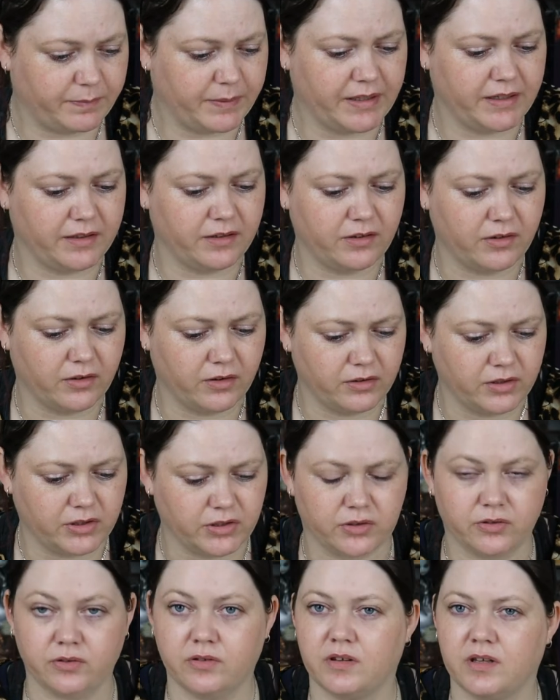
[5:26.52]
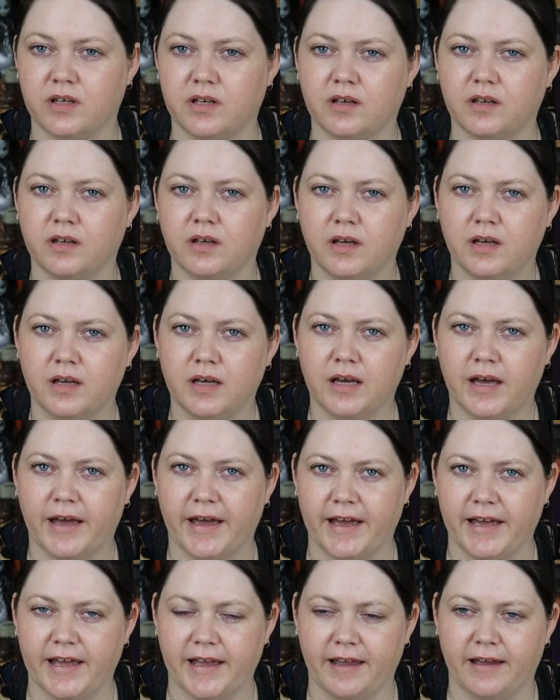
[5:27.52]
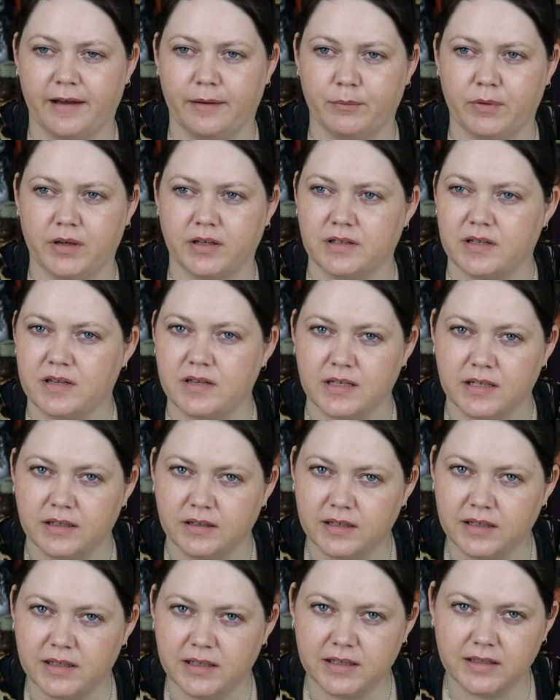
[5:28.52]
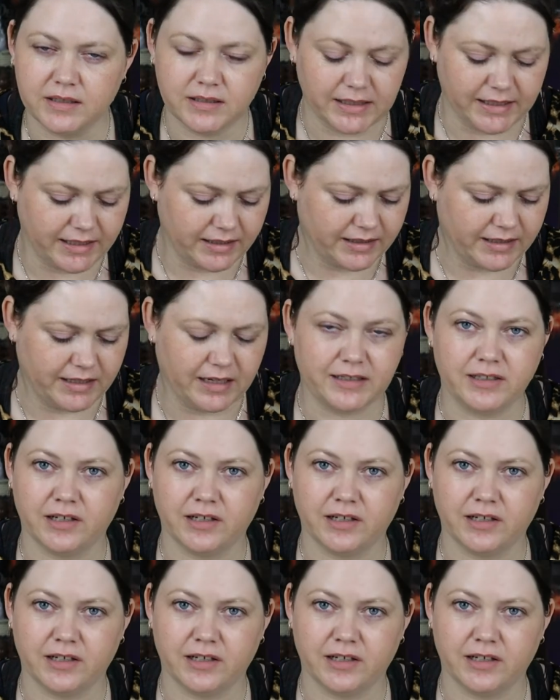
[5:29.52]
been not using a concealer lately.